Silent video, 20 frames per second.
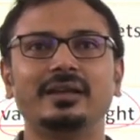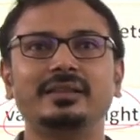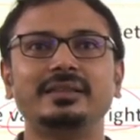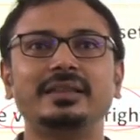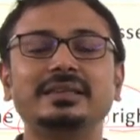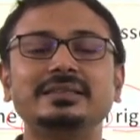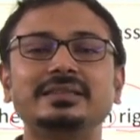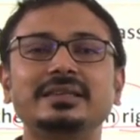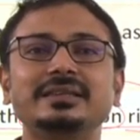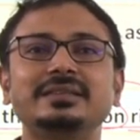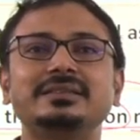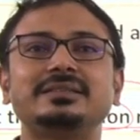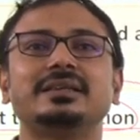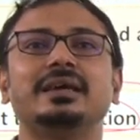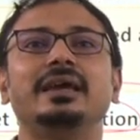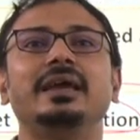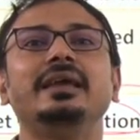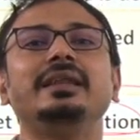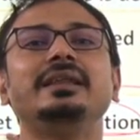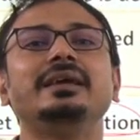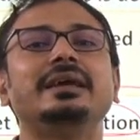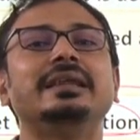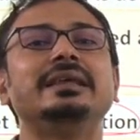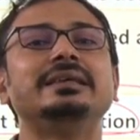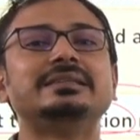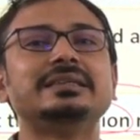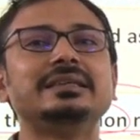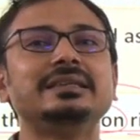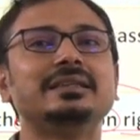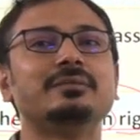This is
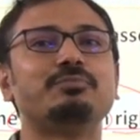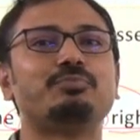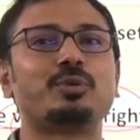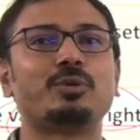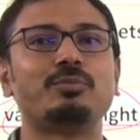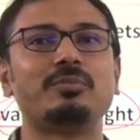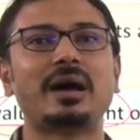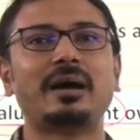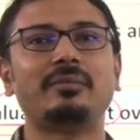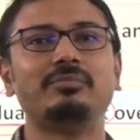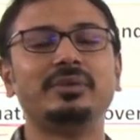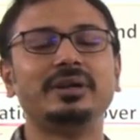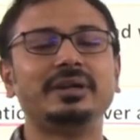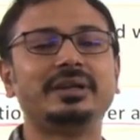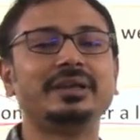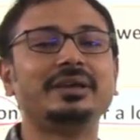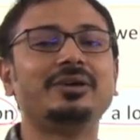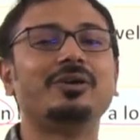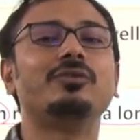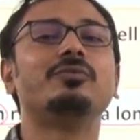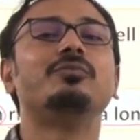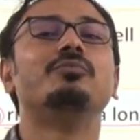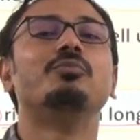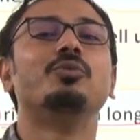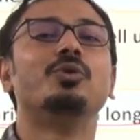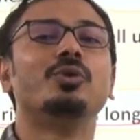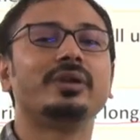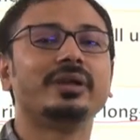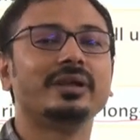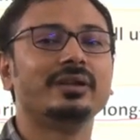increasing the probability of
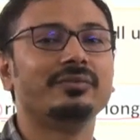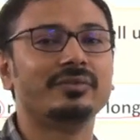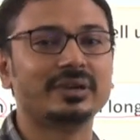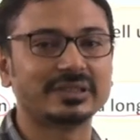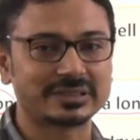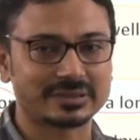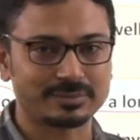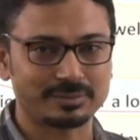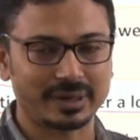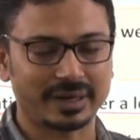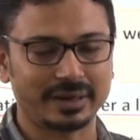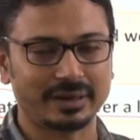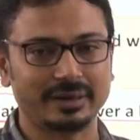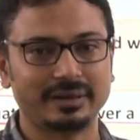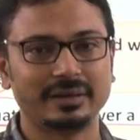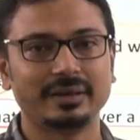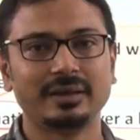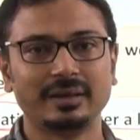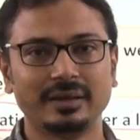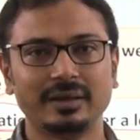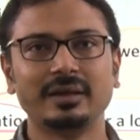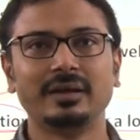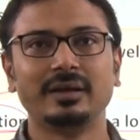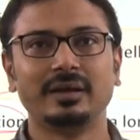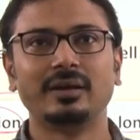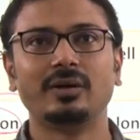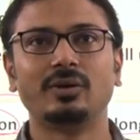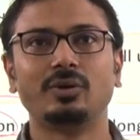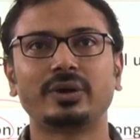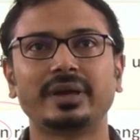more investment.
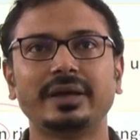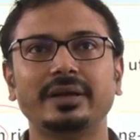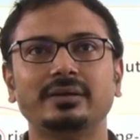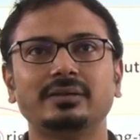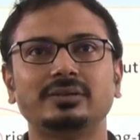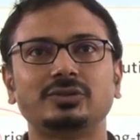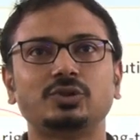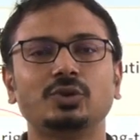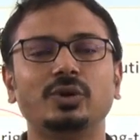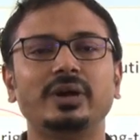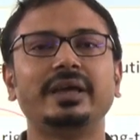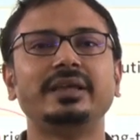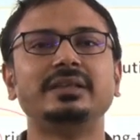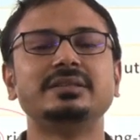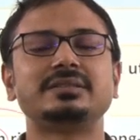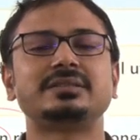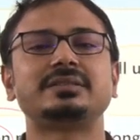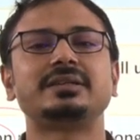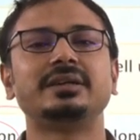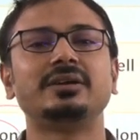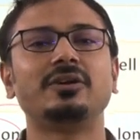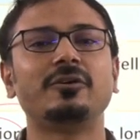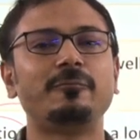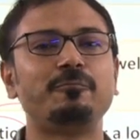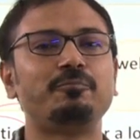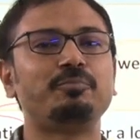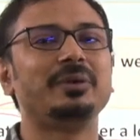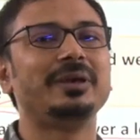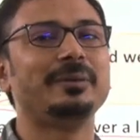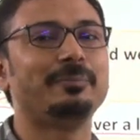Okay, so instead
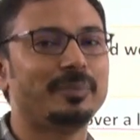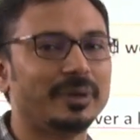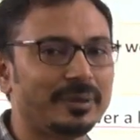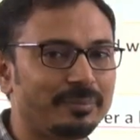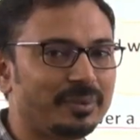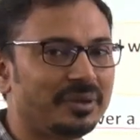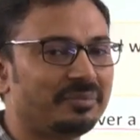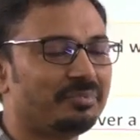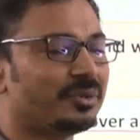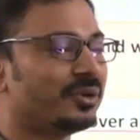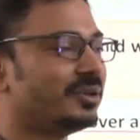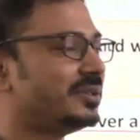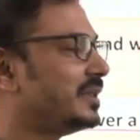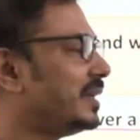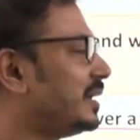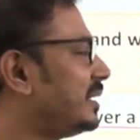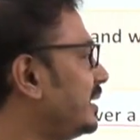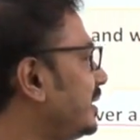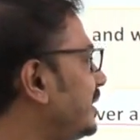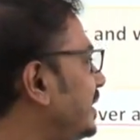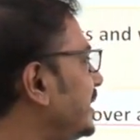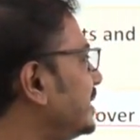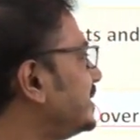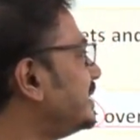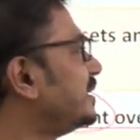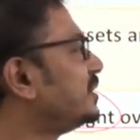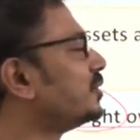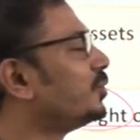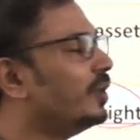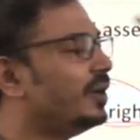of P P P project, this
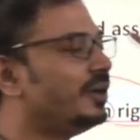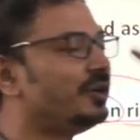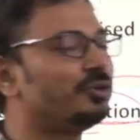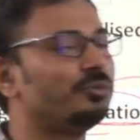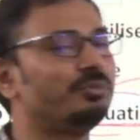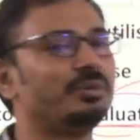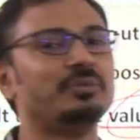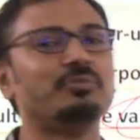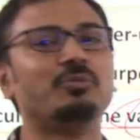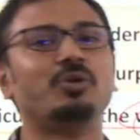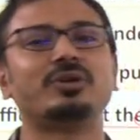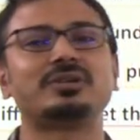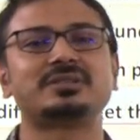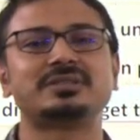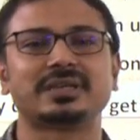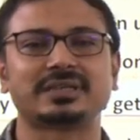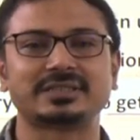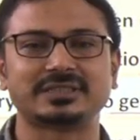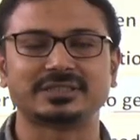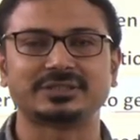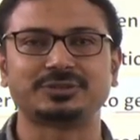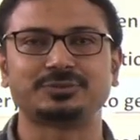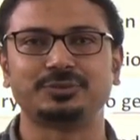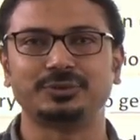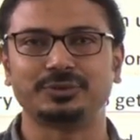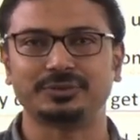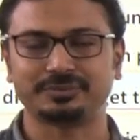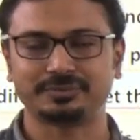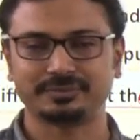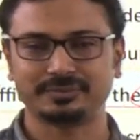is going to be more
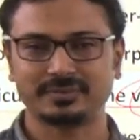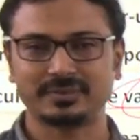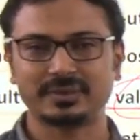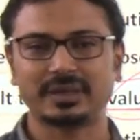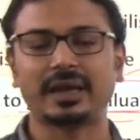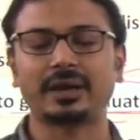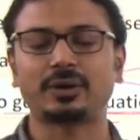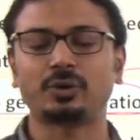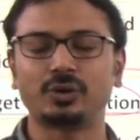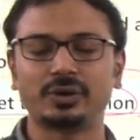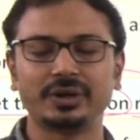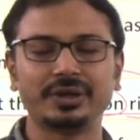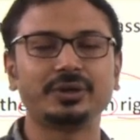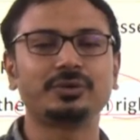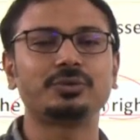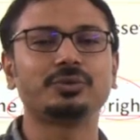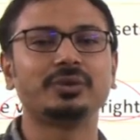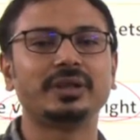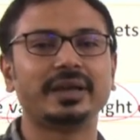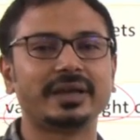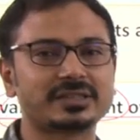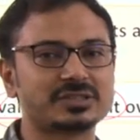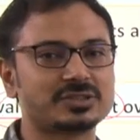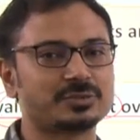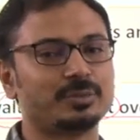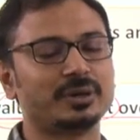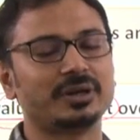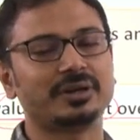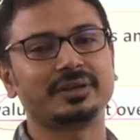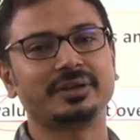successful according to the
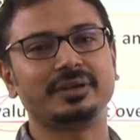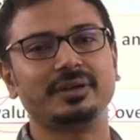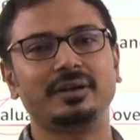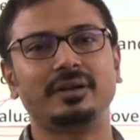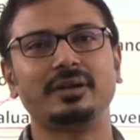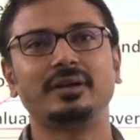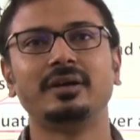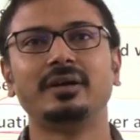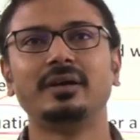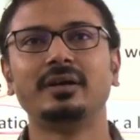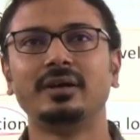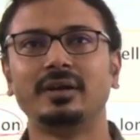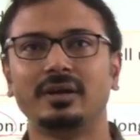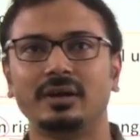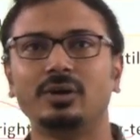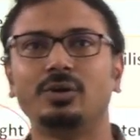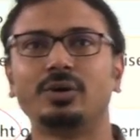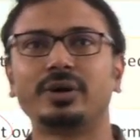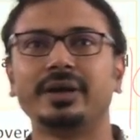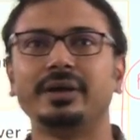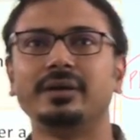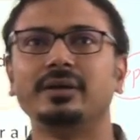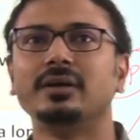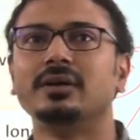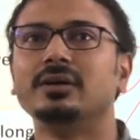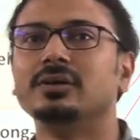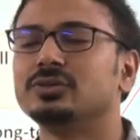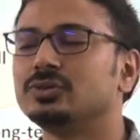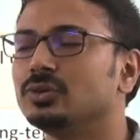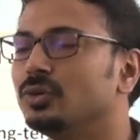expert here. Okay,
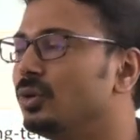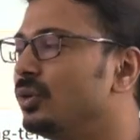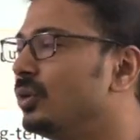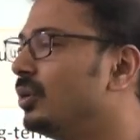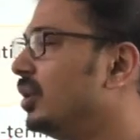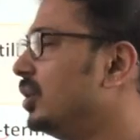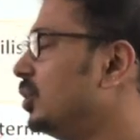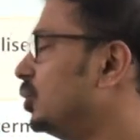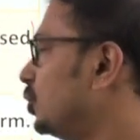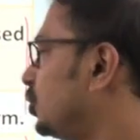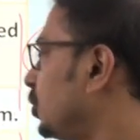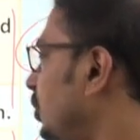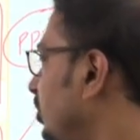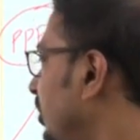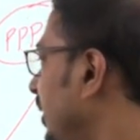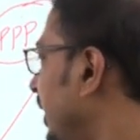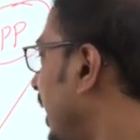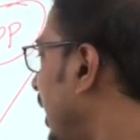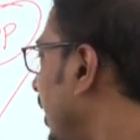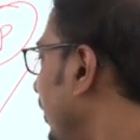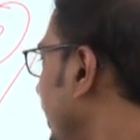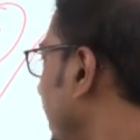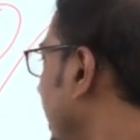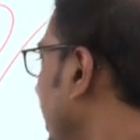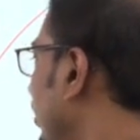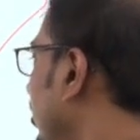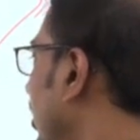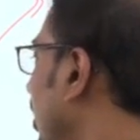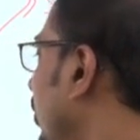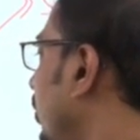so you should be aware
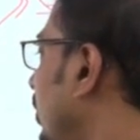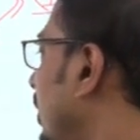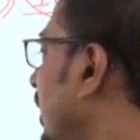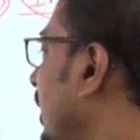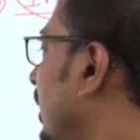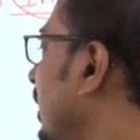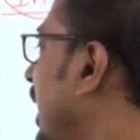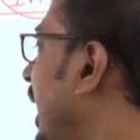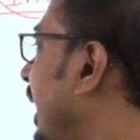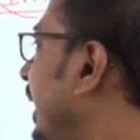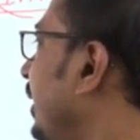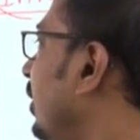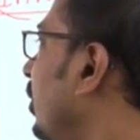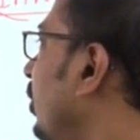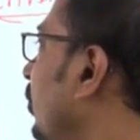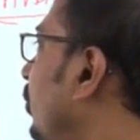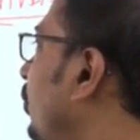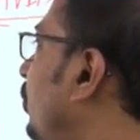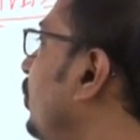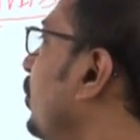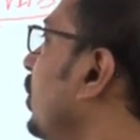about a kind of,